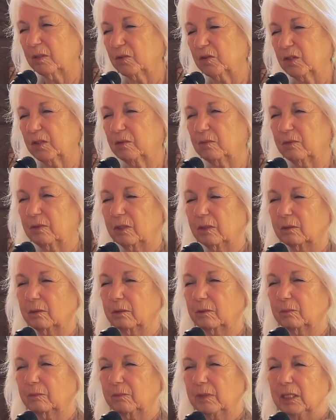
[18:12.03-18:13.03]
is
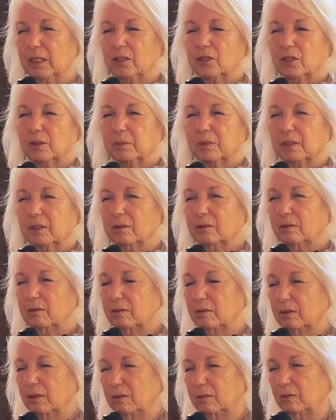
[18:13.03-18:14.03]
intimate
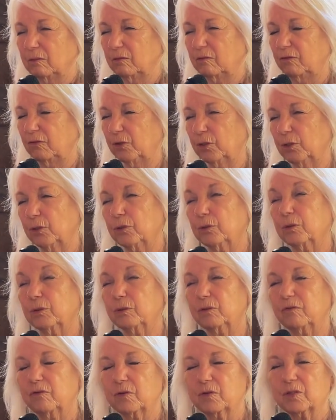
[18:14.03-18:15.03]
for
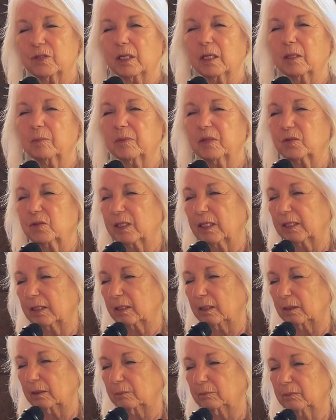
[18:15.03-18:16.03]
you. For some, it's like
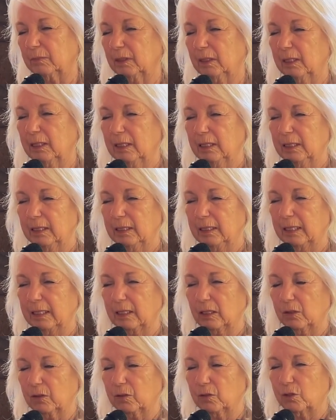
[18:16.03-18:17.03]
a
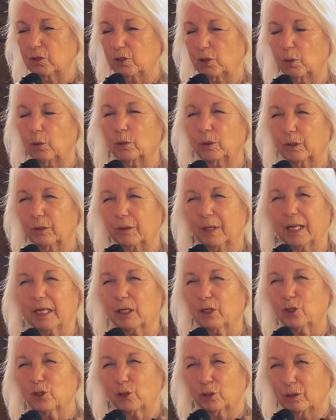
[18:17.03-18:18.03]
solar
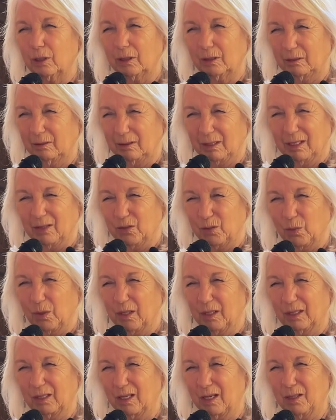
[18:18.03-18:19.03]
angel. It's
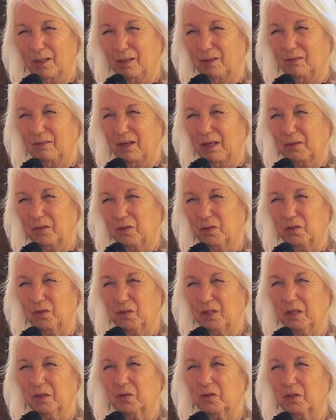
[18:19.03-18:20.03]
what it kind of has a
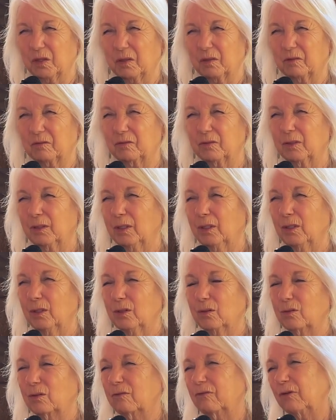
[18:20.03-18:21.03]
sense of.
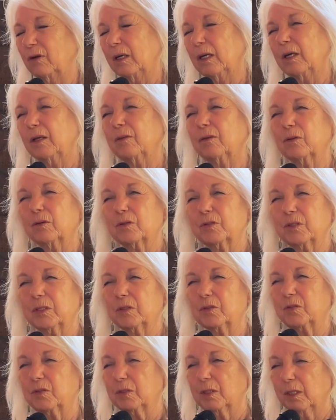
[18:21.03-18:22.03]
Or for others,
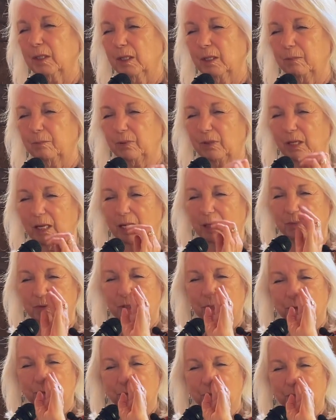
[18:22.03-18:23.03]
it's perhaps
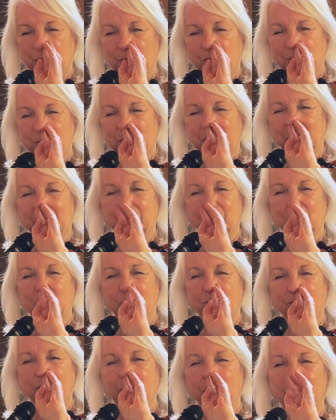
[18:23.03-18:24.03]
there's a sense
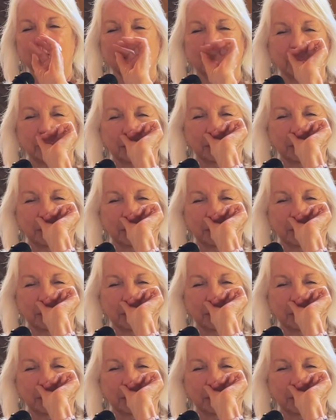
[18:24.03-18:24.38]
of a